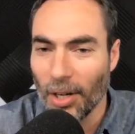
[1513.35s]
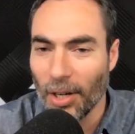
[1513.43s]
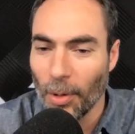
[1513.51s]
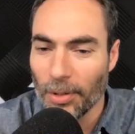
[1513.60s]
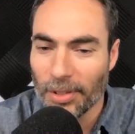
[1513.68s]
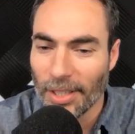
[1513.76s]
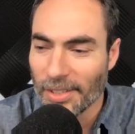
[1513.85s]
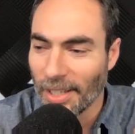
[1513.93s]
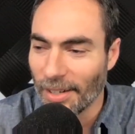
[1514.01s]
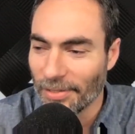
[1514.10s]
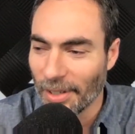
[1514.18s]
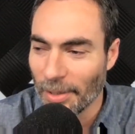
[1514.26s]
a quote today. It's
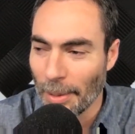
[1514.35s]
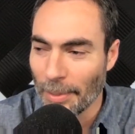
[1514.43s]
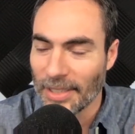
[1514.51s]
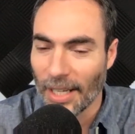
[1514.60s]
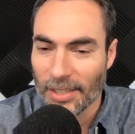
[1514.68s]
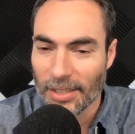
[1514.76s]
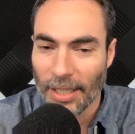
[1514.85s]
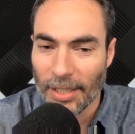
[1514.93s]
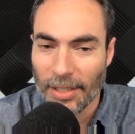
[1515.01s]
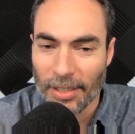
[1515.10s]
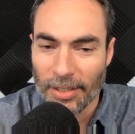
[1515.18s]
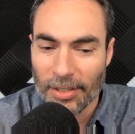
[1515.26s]
kind of funny, maybe ties
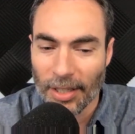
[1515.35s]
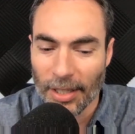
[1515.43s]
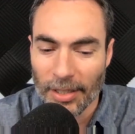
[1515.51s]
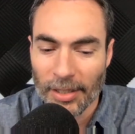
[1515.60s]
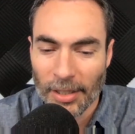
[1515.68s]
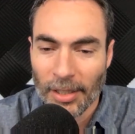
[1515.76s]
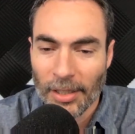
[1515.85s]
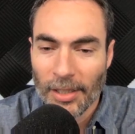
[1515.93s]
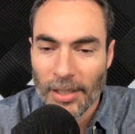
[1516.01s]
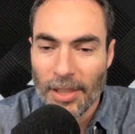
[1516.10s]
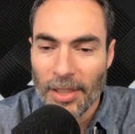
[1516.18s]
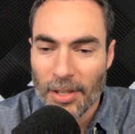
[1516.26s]
to that said,
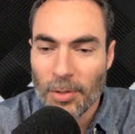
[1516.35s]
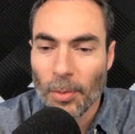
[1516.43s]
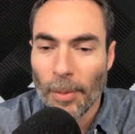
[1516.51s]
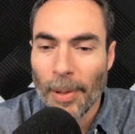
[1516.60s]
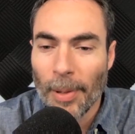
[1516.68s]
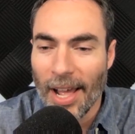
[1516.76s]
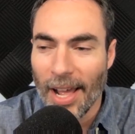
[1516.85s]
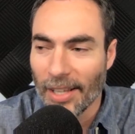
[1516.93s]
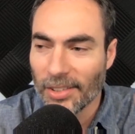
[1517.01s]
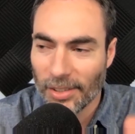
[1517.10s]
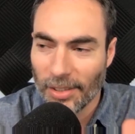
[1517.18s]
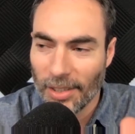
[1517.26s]
"This will
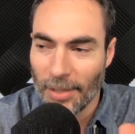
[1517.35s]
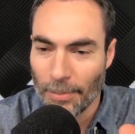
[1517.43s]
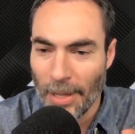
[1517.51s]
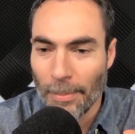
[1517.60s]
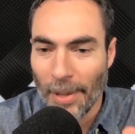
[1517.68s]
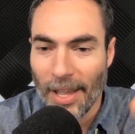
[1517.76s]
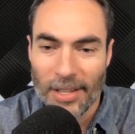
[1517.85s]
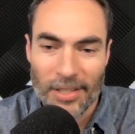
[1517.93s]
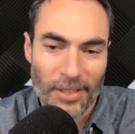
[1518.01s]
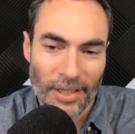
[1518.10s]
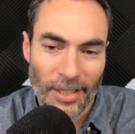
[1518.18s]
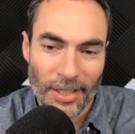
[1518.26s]
pass. It may
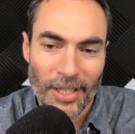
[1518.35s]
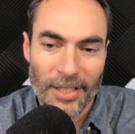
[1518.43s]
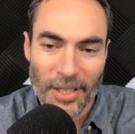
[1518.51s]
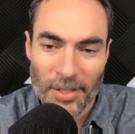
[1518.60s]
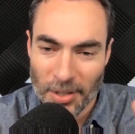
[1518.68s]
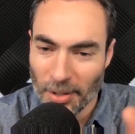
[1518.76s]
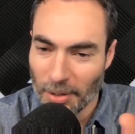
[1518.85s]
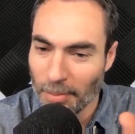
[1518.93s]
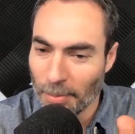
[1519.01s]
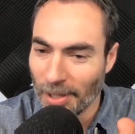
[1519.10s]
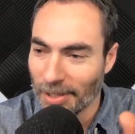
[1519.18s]
pass like a kidney stone, but